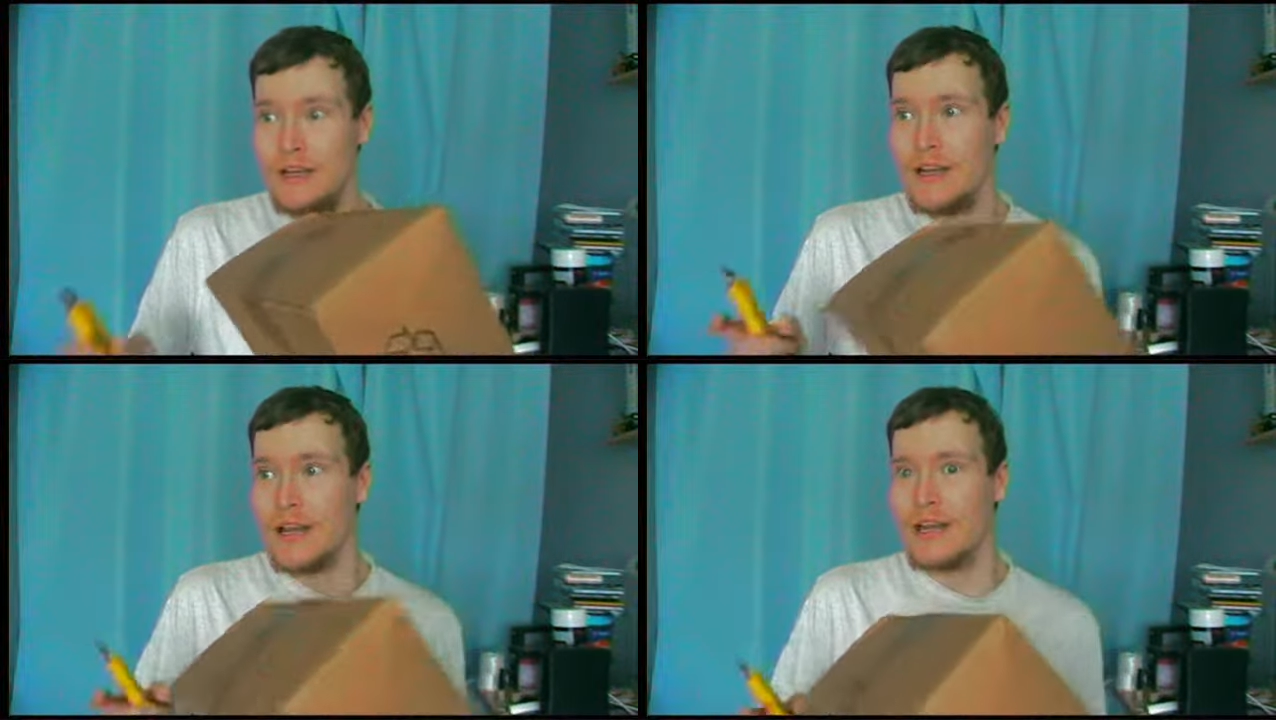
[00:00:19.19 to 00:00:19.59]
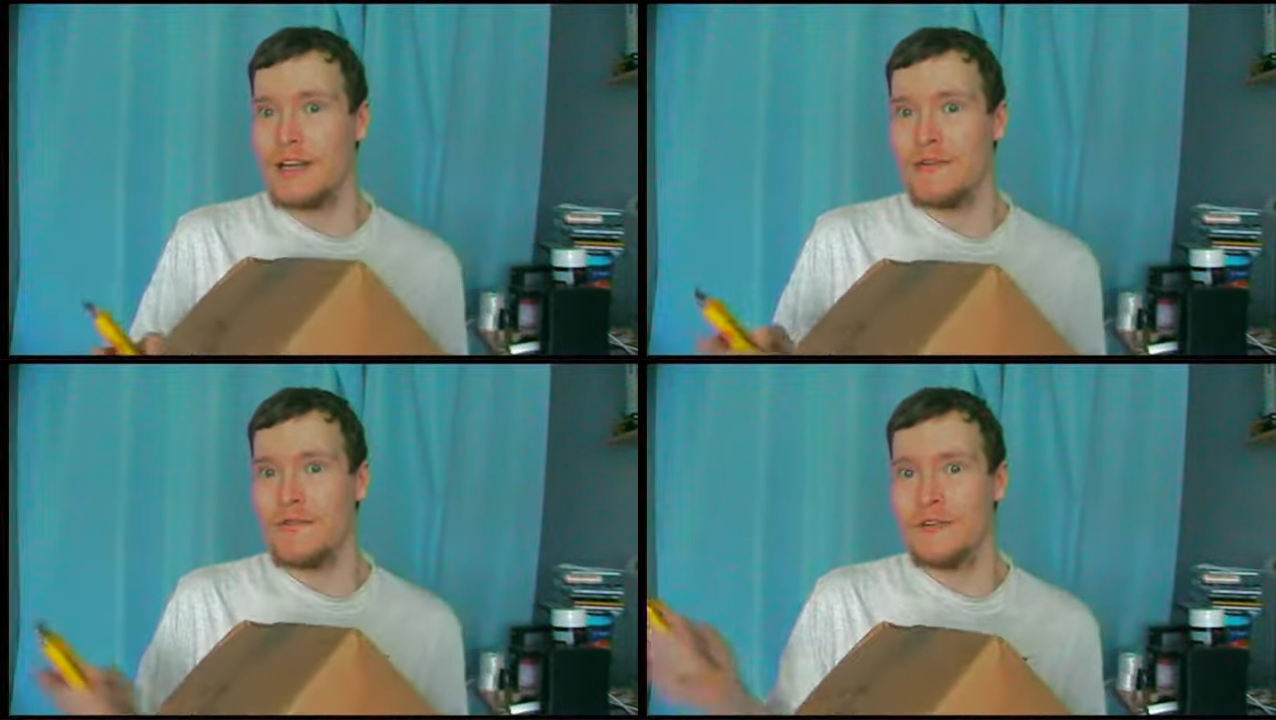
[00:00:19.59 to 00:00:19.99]
and
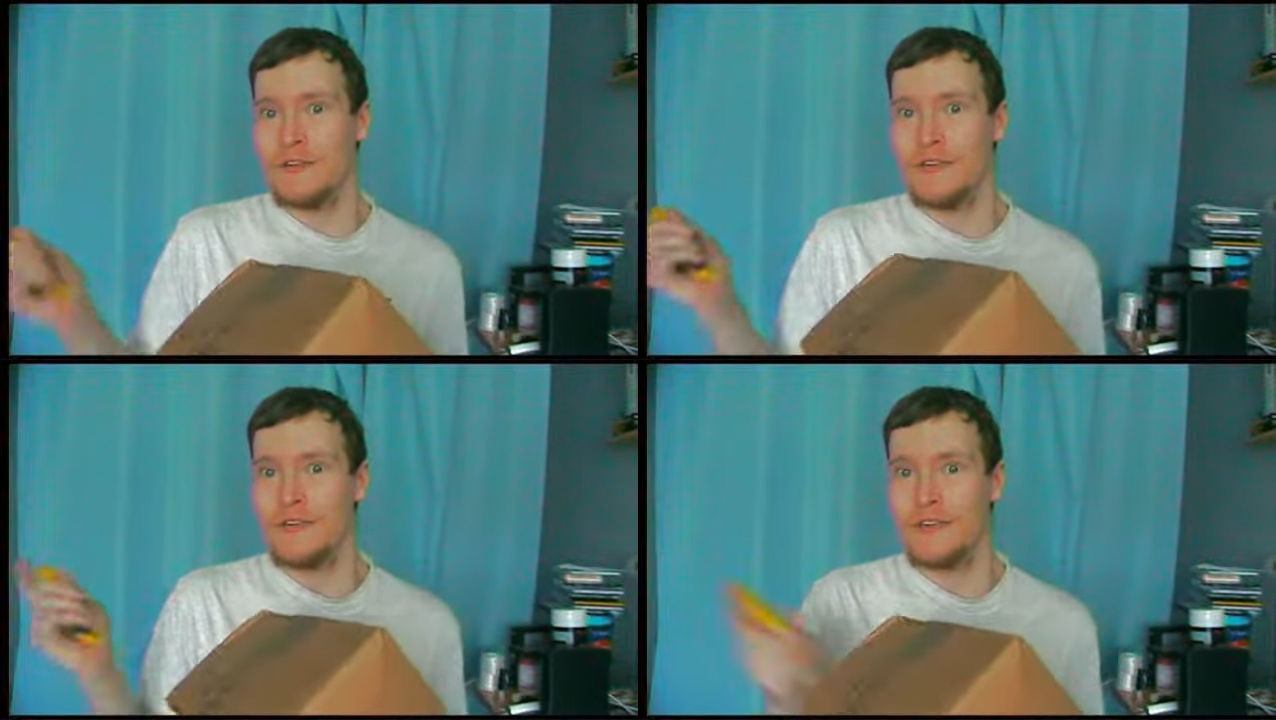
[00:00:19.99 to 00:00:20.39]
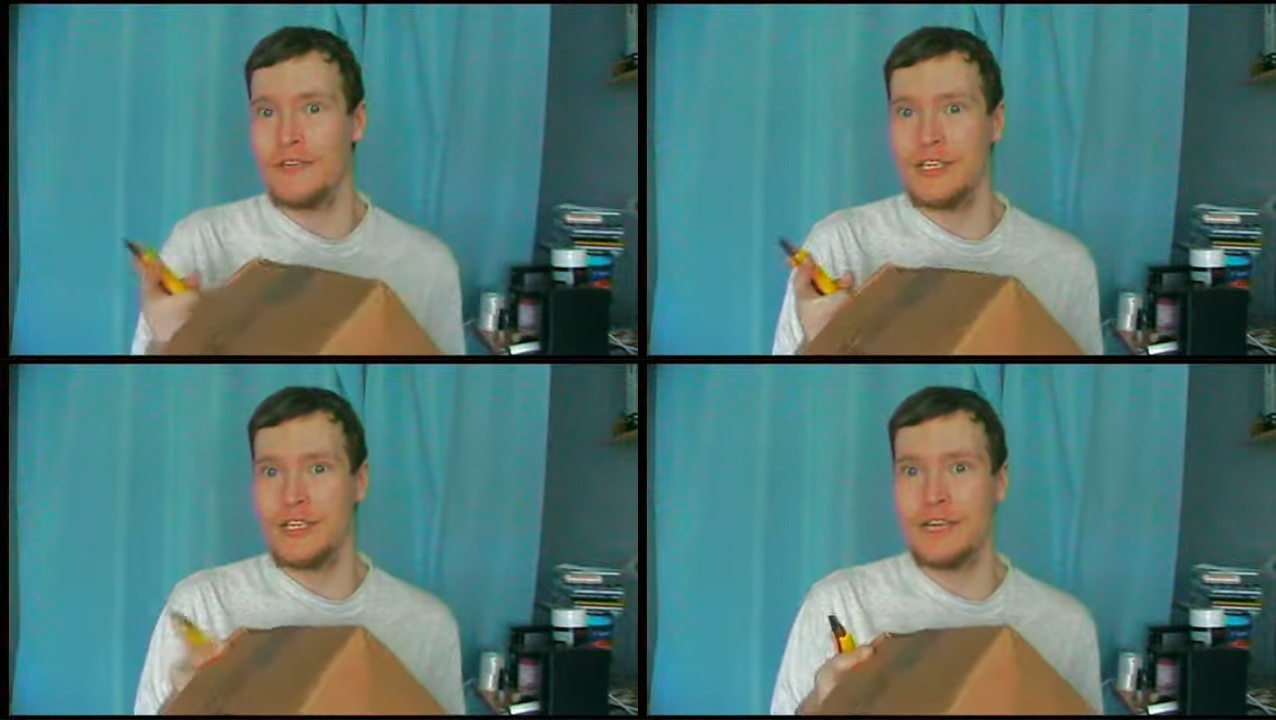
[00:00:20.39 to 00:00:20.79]
it was
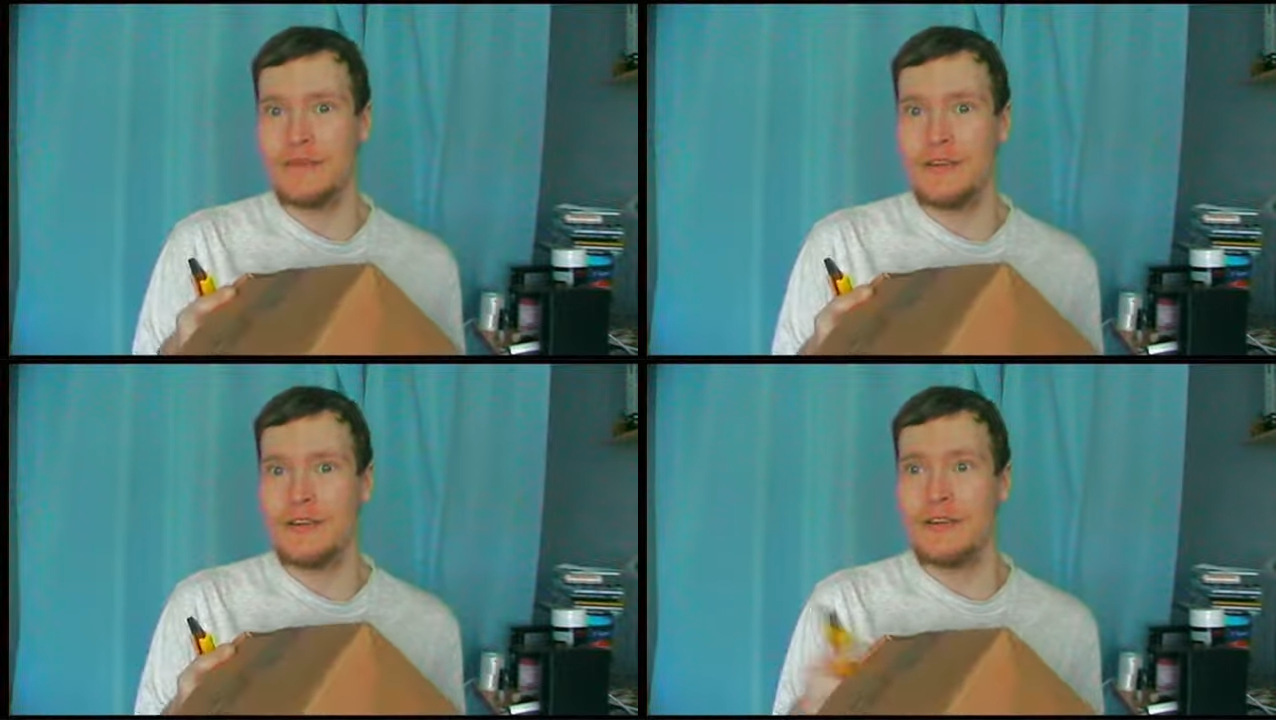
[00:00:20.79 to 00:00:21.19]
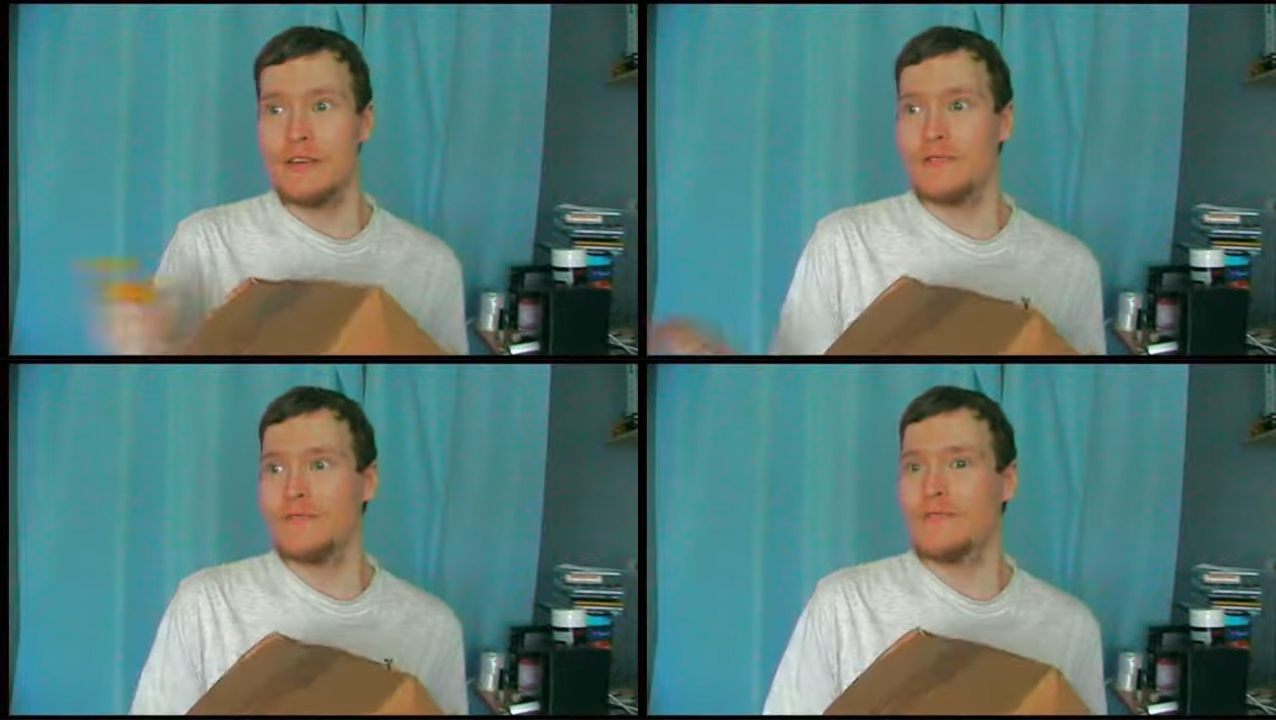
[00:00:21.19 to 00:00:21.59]
shipped,
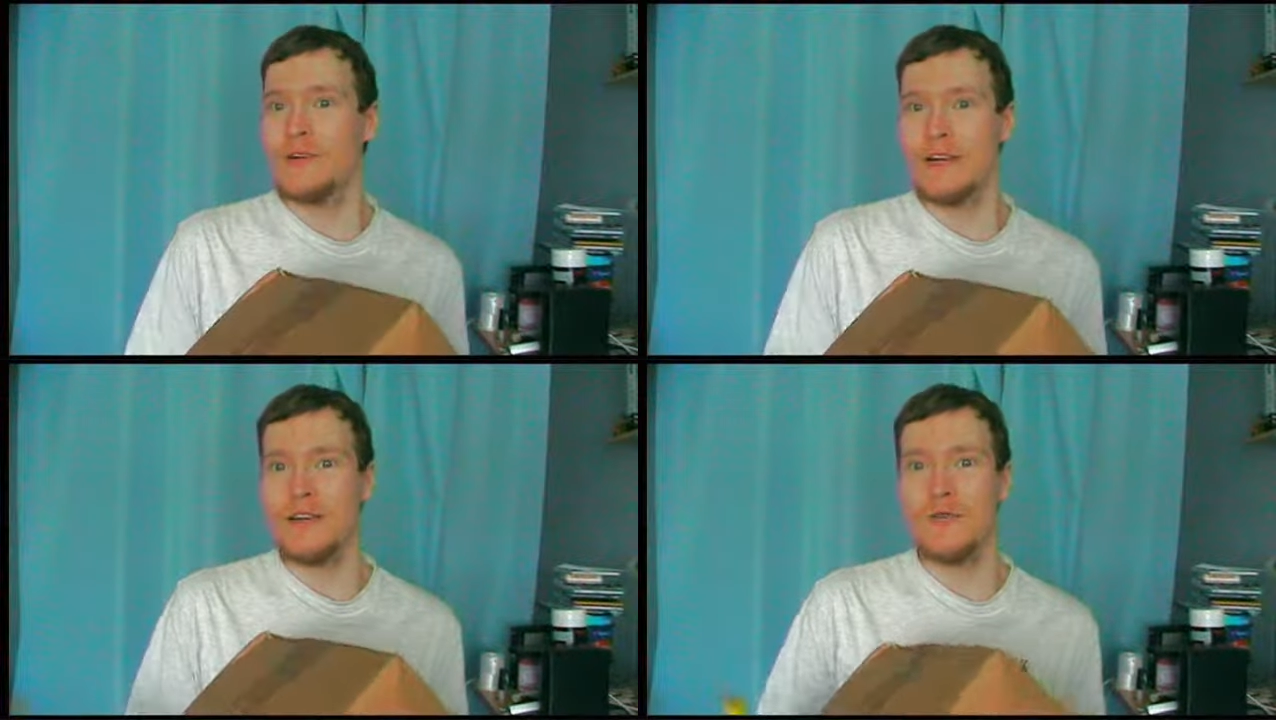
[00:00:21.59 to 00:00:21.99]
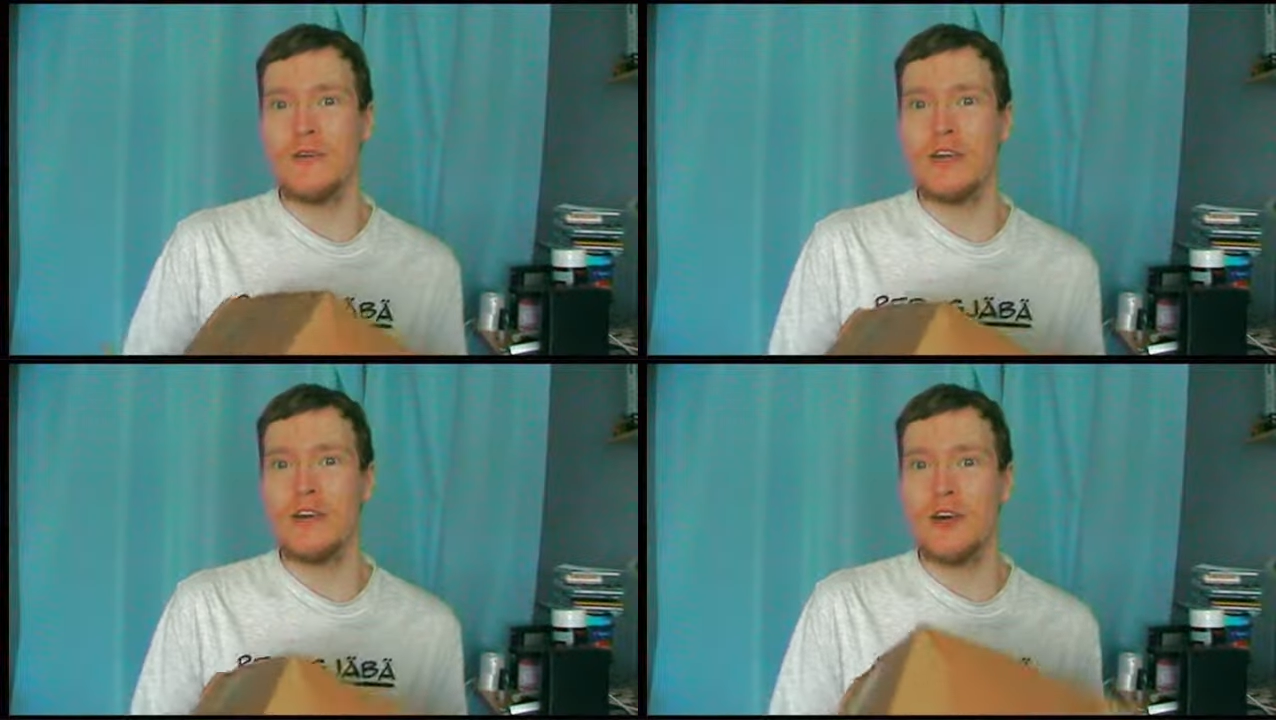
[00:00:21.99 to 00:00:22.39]
well,
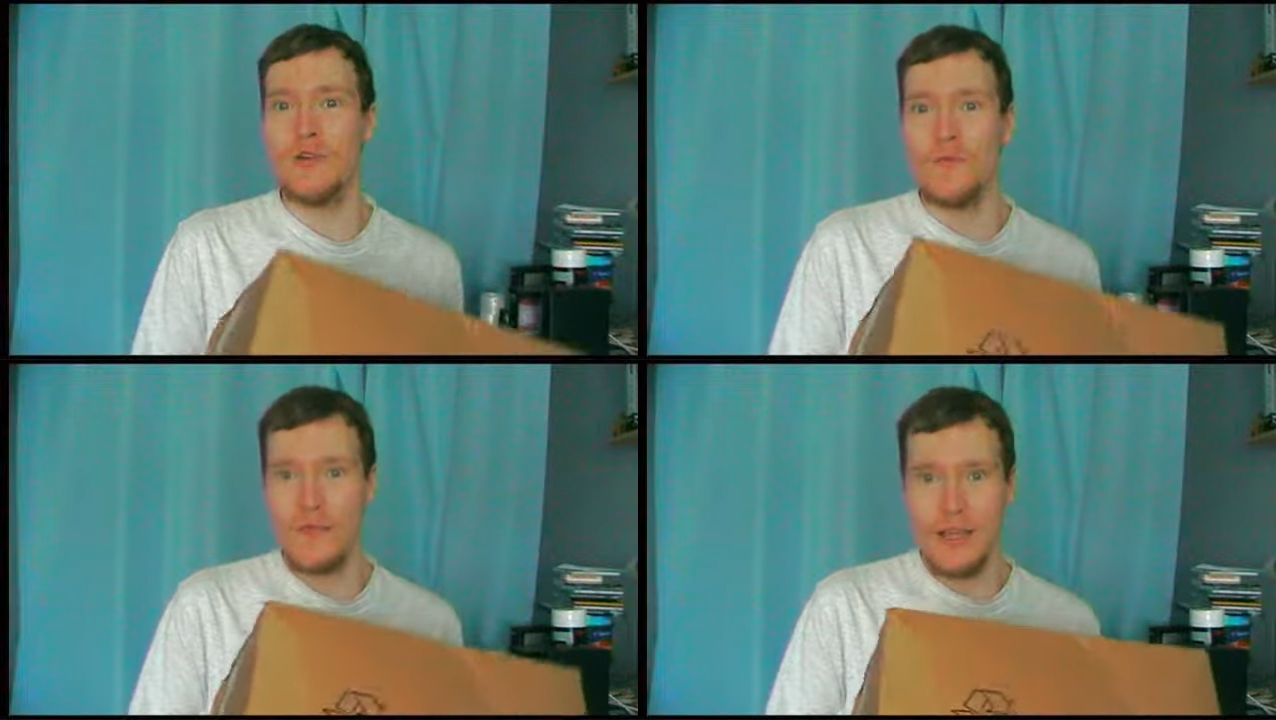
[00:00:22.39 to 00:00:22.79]
week ago.